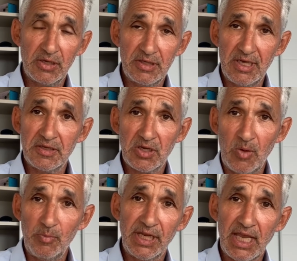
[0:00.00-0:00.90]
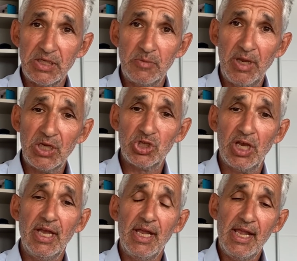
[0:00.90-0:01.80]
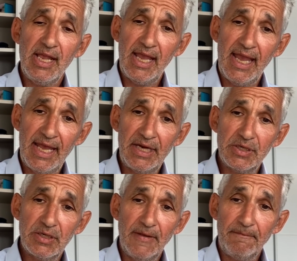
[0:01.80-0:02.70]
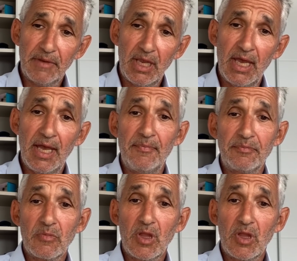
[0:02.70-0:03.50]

because it is a complicated picture. And um,